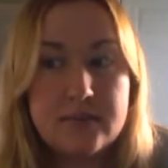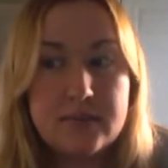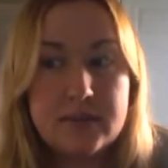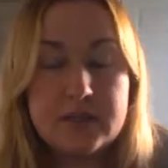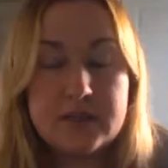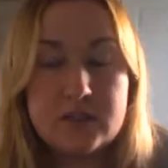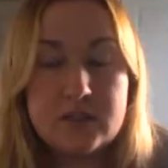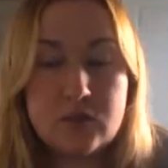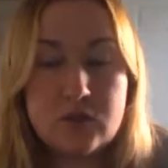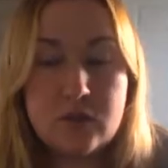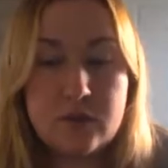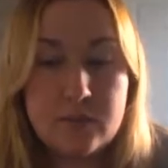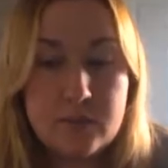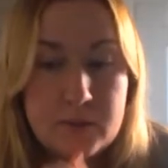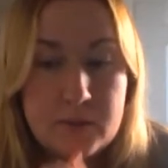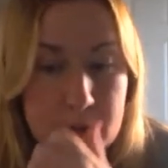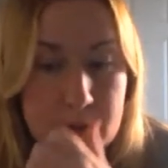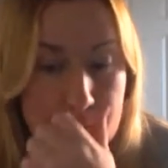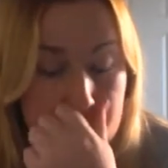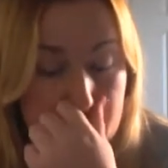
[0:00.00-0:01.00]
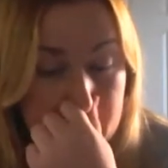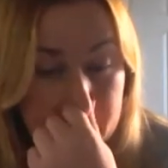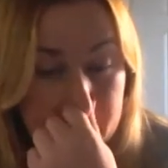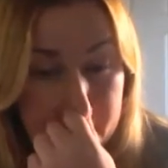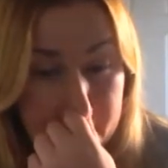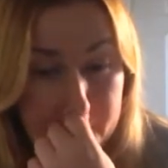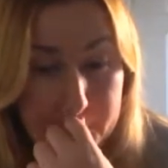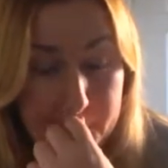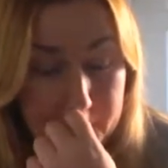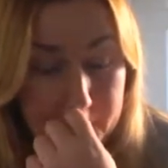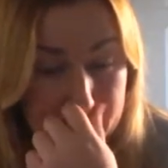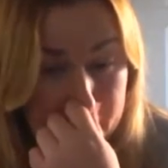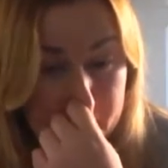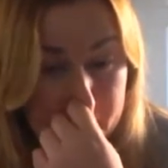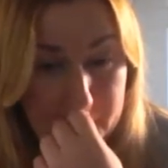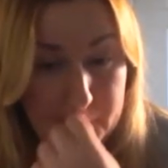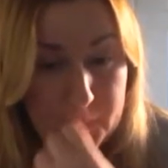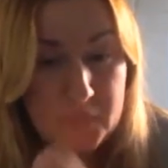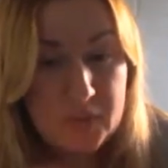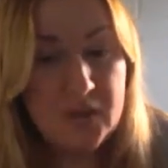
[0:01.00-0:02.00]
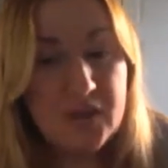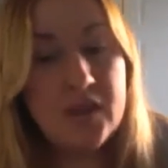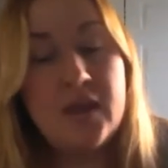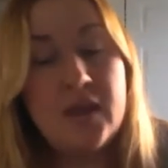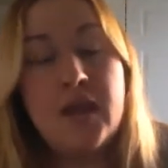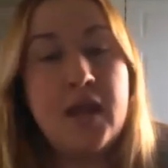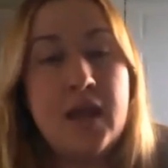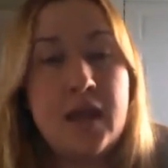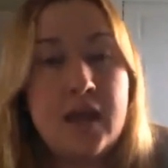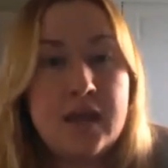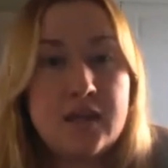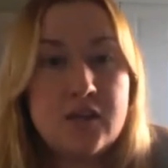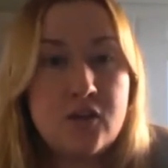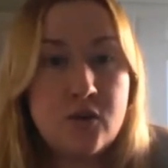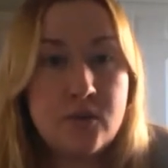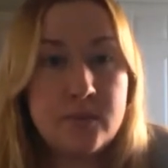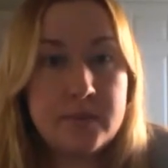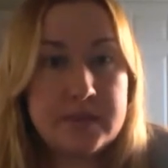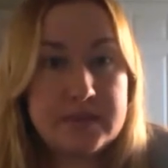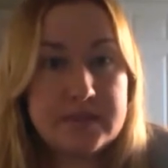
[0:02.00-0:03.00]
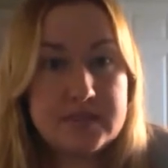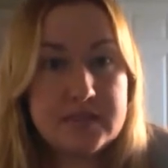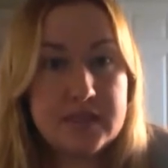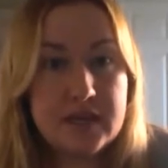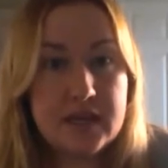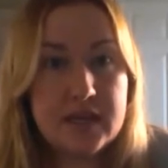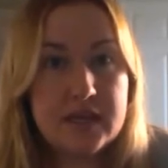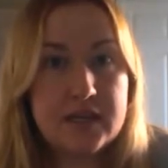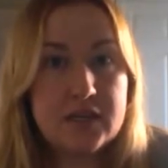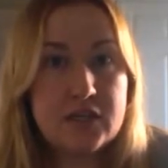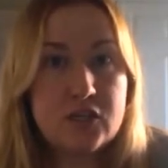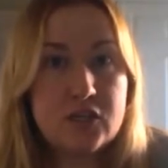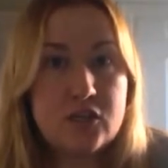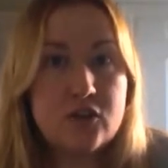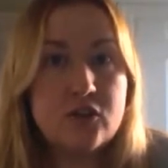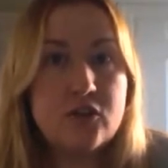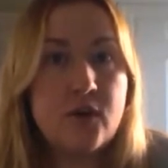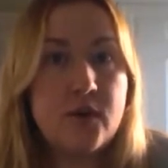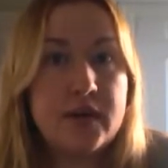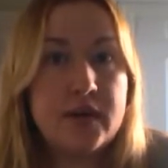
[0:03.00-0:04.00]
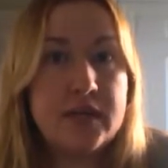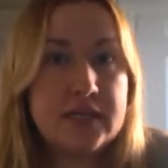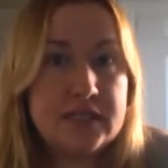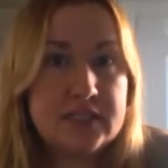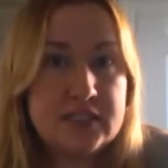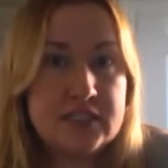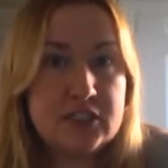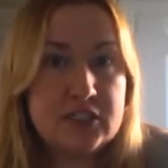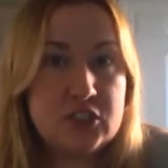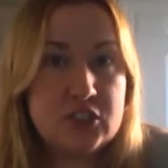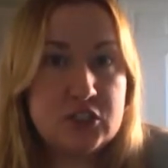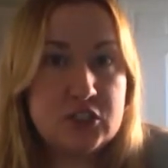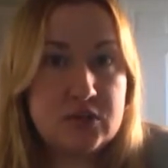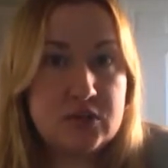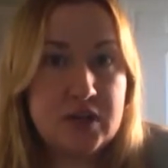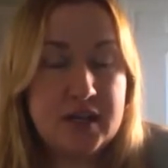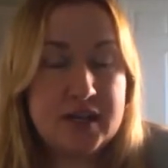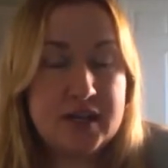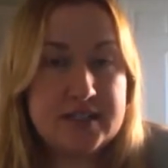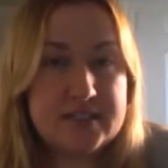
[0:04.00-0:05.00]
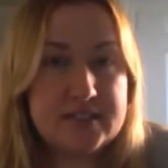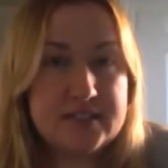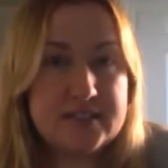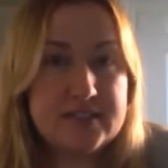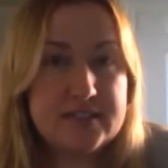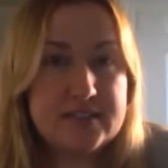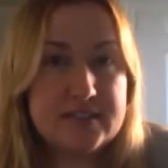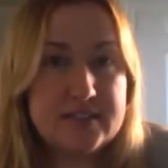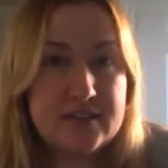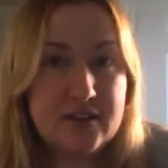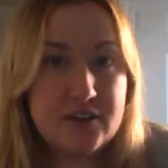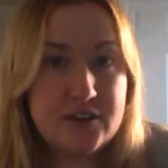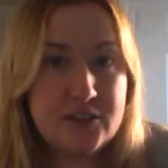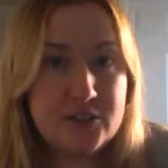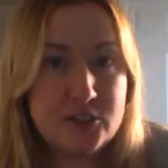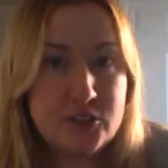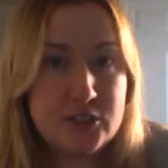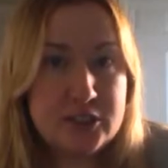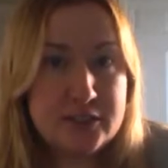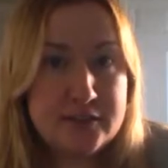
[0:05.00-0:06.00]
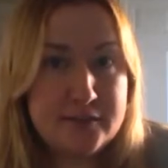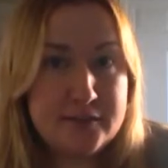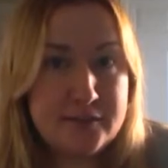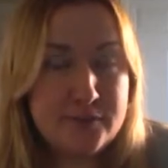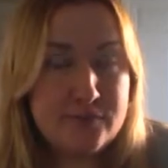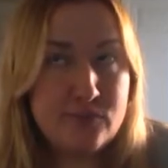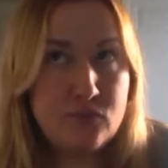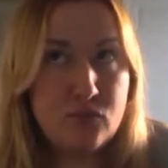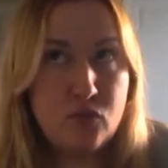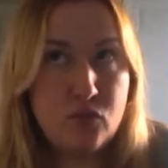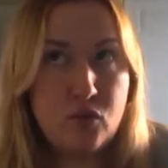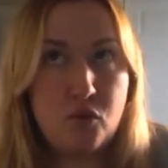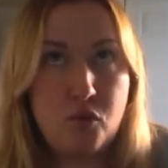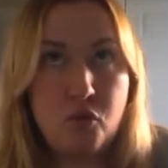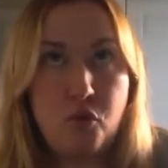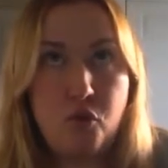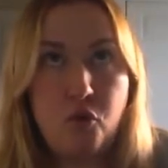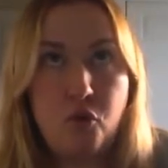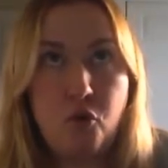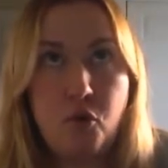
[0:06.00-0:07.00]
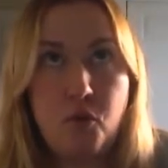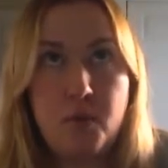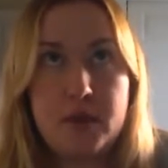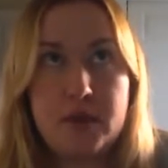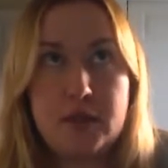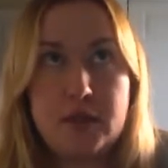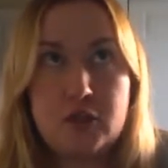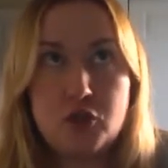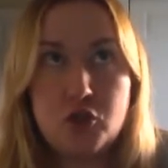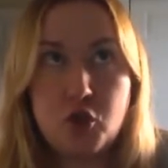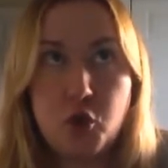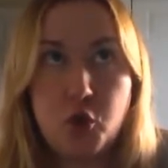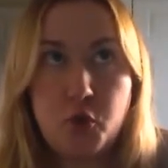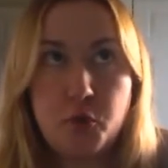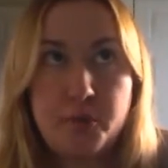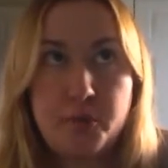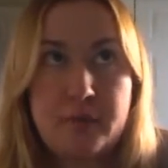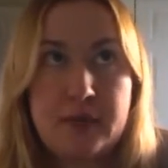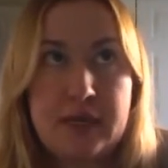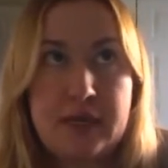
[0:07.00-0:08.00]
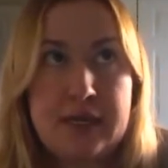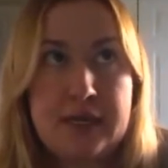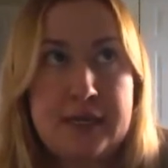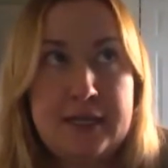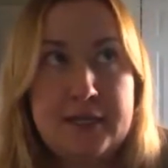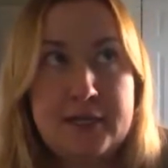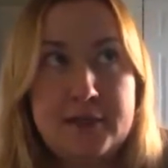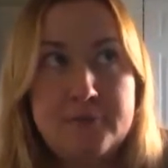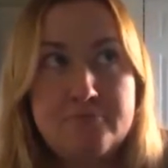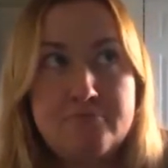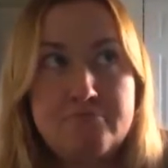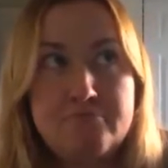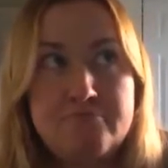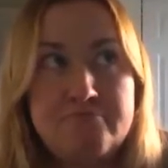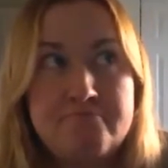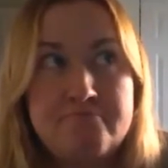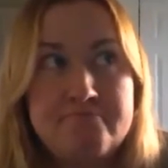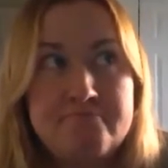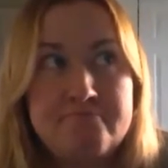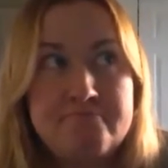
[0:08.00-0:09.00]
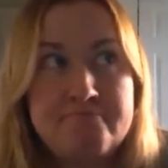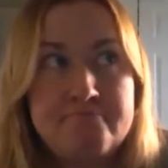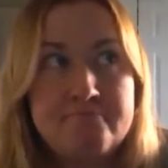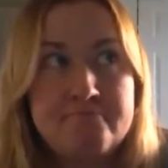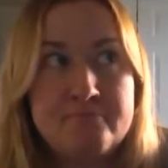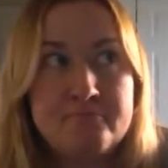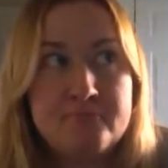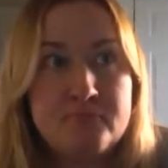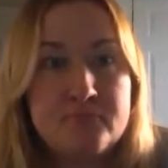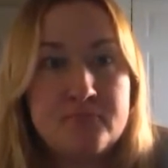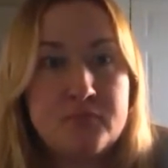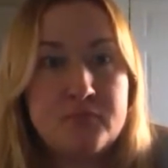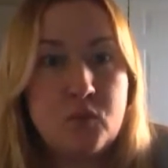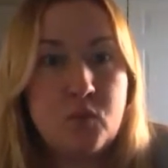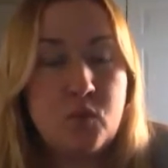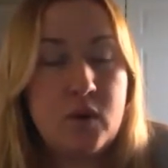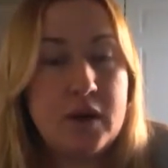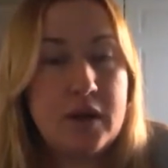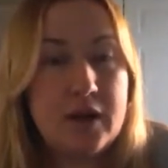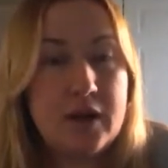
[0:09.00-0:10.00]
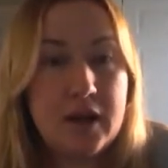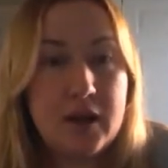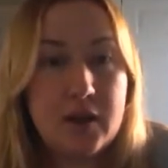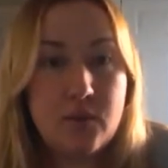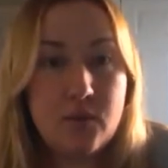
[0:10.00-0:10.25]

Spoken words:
into a room. And nobody said, you're going into general anesthesiology. Nobody told me where I